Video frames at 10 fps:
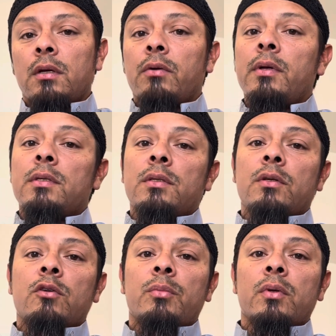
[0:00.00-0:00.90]
increases
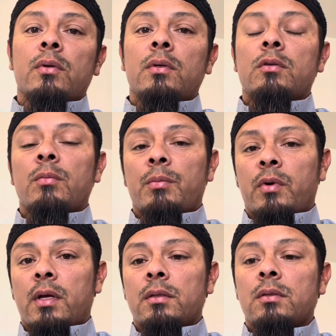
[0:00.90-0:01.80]
your ability to
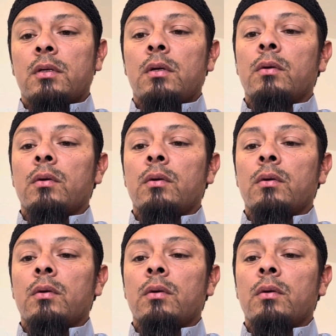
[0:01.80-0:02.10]
memorize.